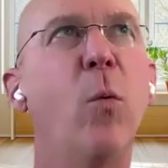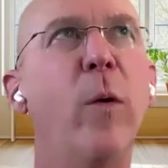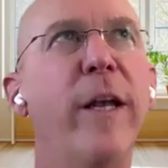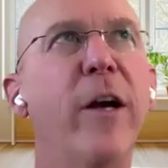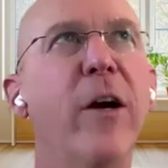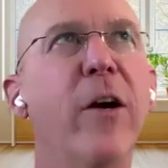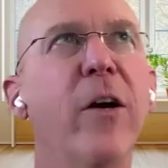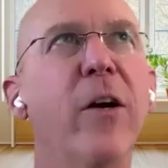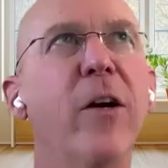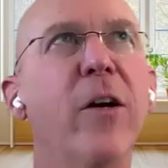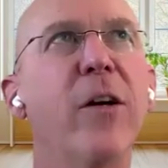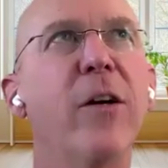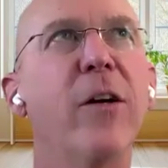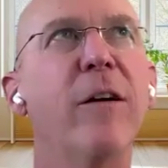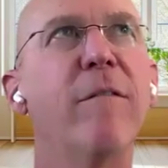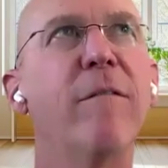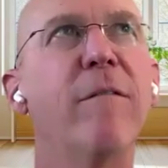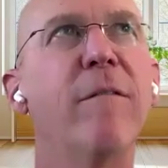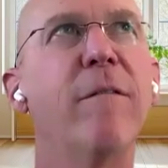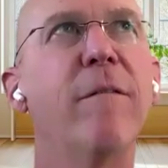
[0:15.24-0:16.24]
We
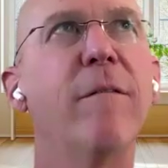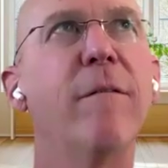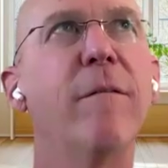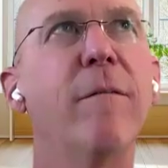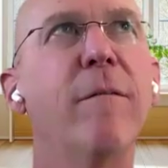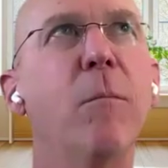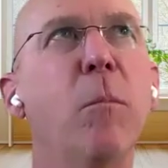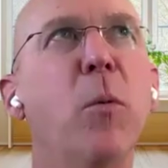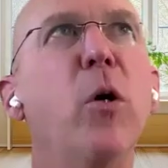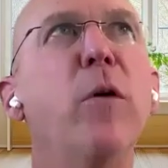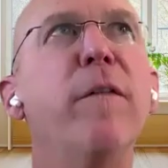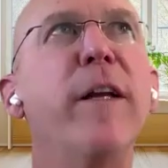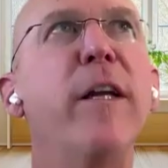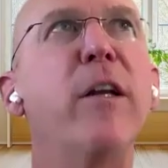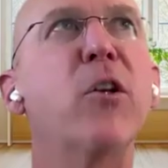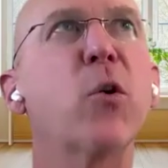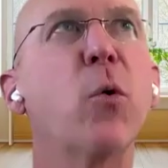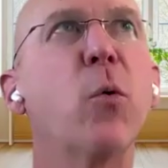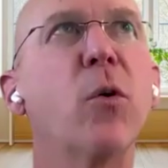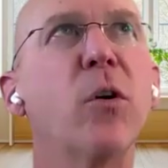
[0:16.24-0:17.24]
are
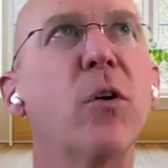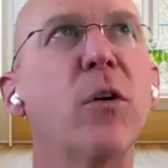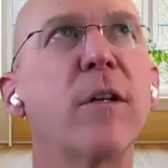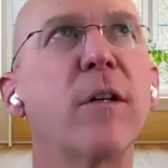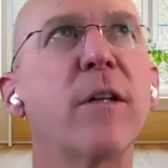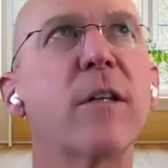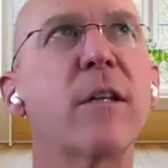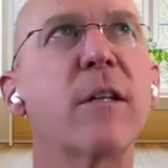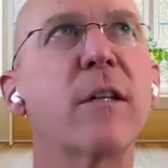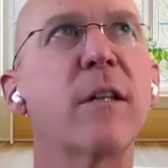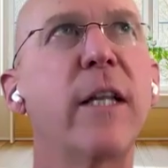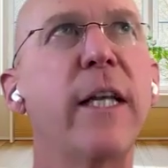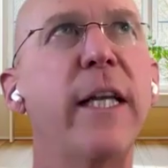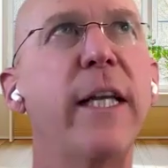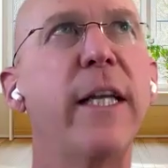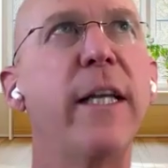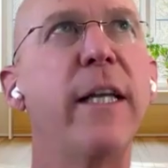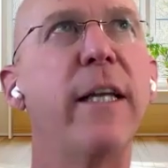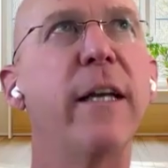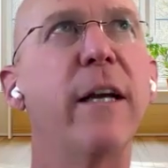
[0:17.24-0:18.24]
moving towards
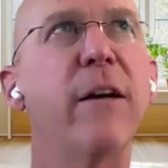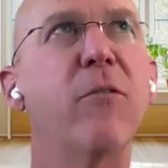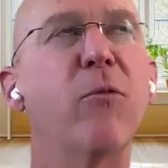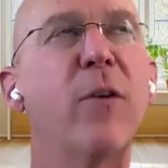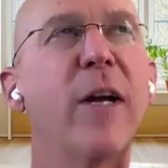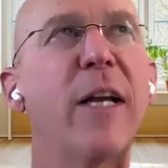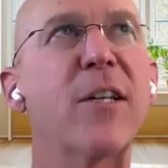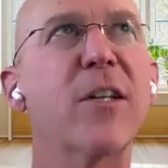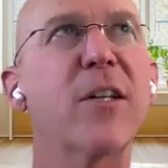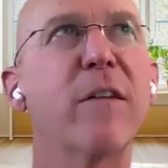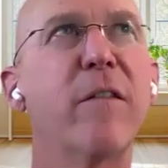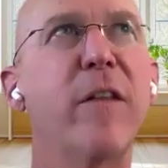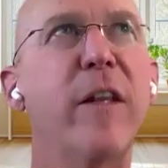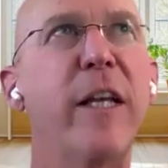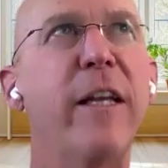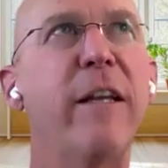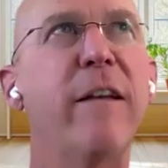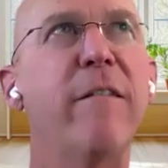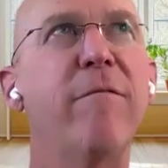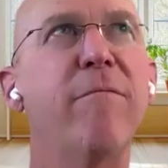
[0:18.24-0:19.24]
the rest
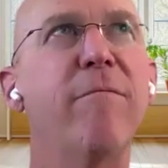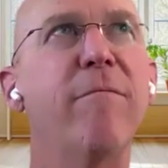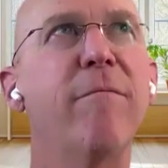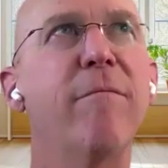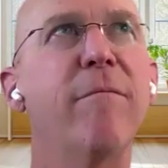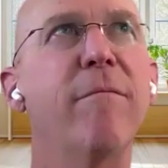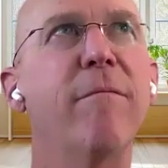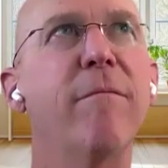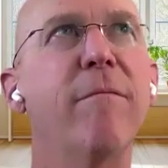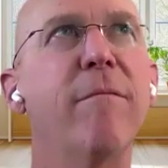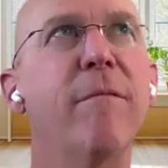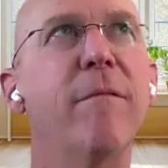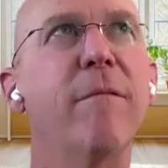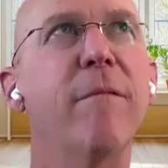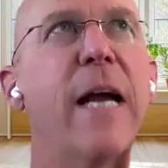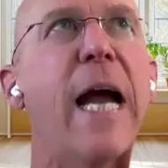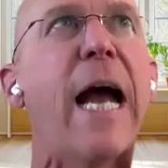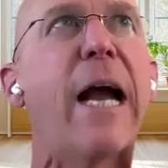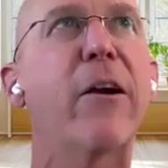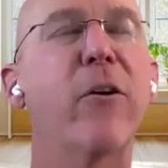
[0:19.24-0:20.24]
of the
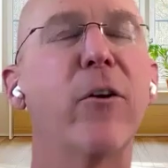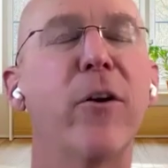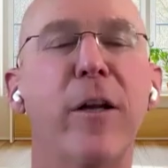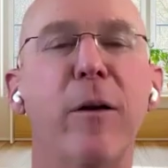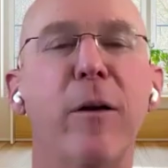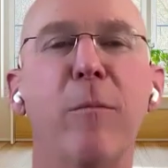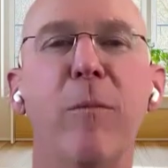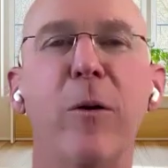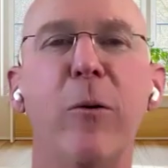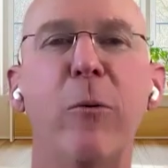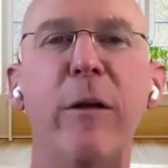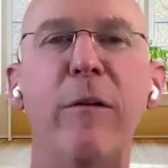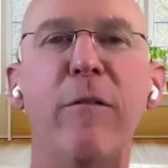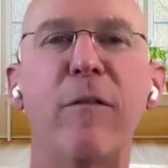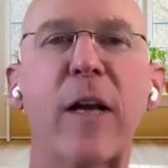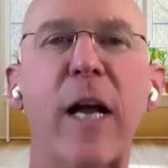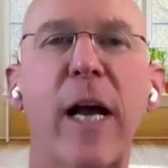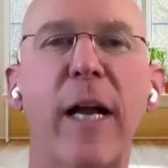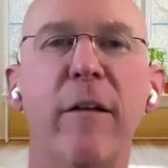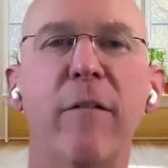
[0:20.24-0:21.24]
acronym.
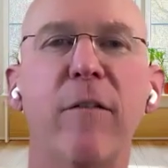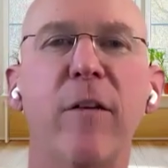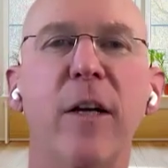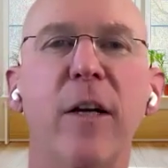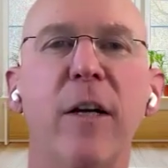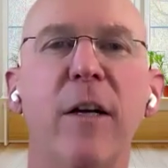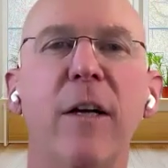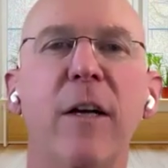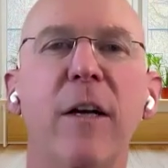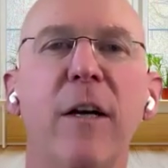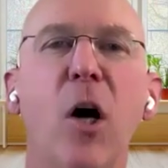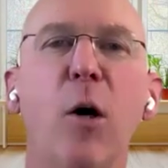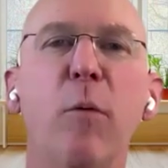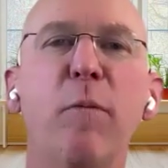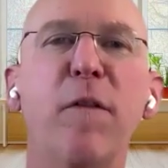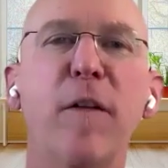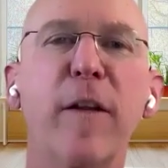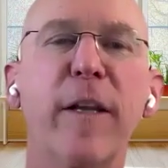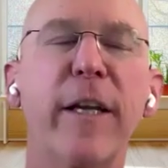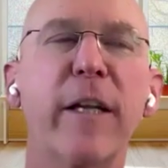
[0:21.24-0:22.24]
We've kind of
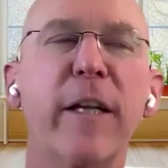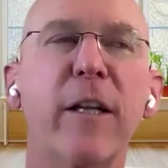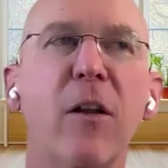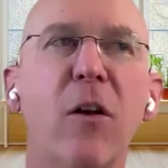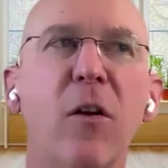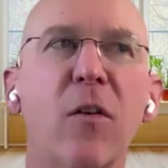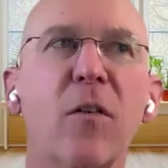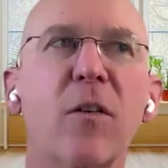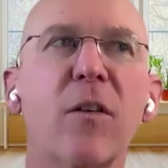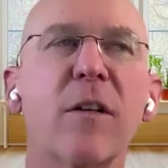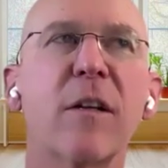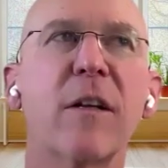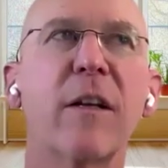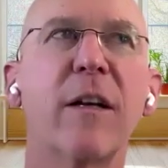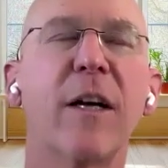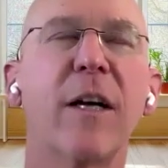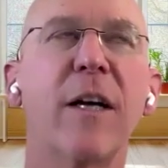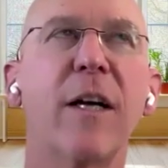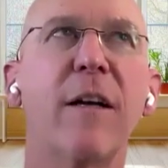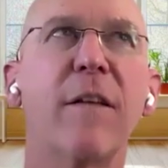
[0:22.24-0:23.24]
hopefully
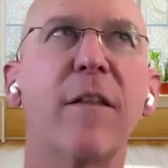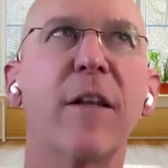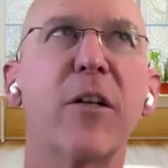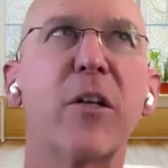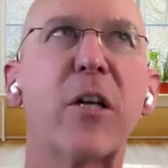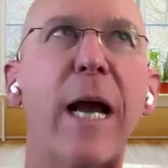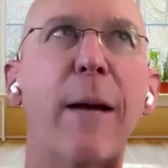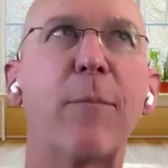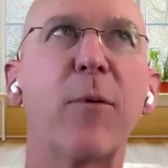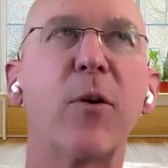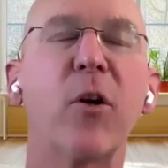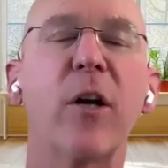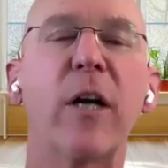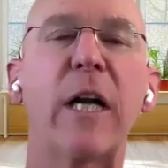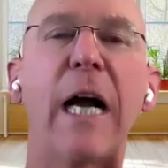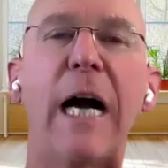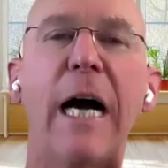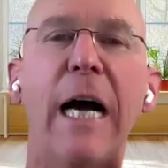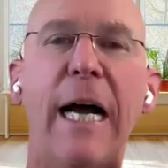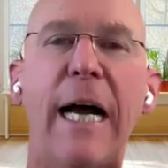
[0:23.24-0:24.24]
closed the chapter
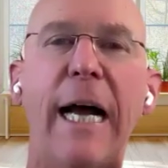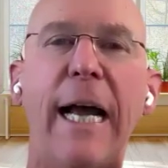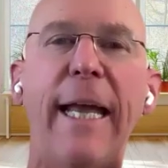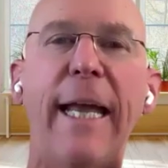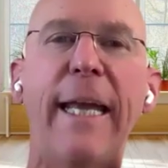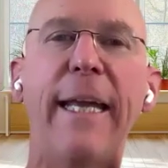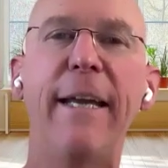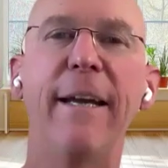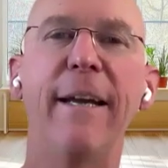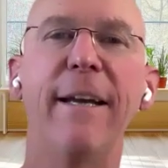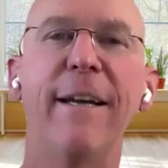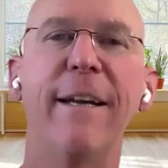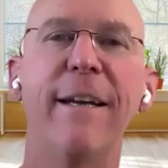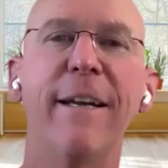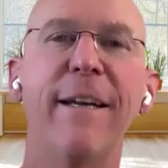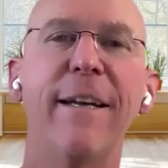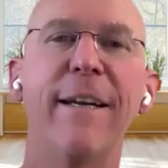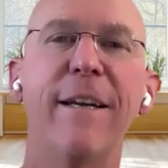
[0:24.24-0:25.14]
on I